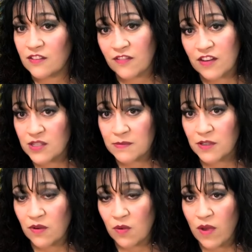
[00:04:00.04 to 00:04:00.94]
their friendships are
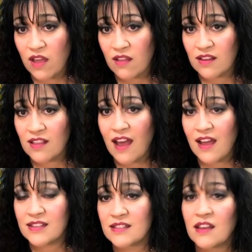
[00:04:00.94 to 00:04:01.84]
going well in
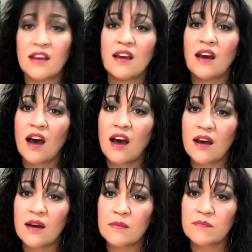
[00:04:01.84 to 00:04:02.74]
class,
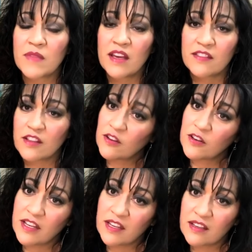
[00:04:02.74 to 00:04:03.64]
the
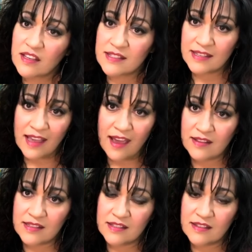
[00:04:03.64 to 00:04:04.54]
learning is
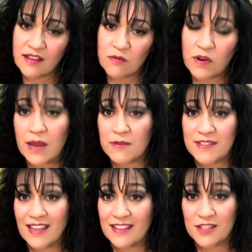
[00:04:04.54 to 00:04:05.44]
enhanced, and we're able
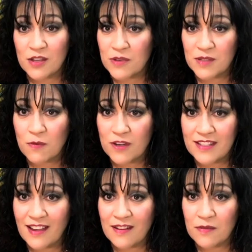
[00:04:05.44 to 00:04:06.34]
to get so much more
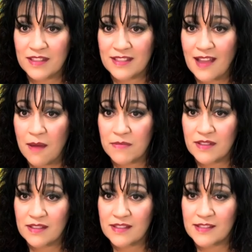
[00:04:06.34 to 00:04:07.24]
done when this
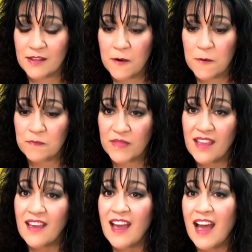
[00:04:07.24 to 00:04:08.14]
happens. So
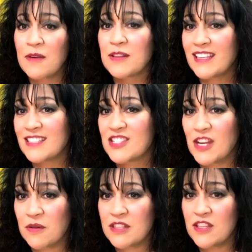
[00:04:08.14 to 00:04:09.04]
I would like to
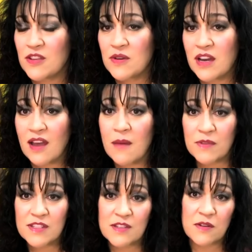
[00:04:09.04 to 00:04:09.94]
share with you a couple
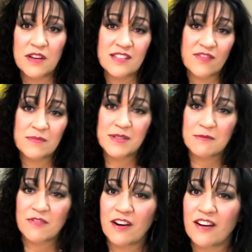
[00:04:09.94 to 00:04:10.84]
of stories from some
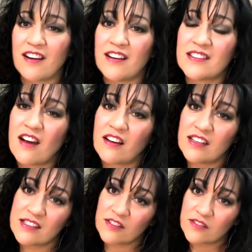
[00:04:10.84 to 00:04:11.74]
of our
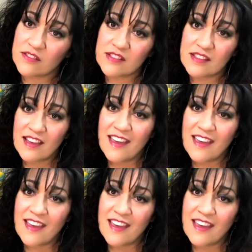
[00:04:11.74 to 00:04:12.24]
talking circles.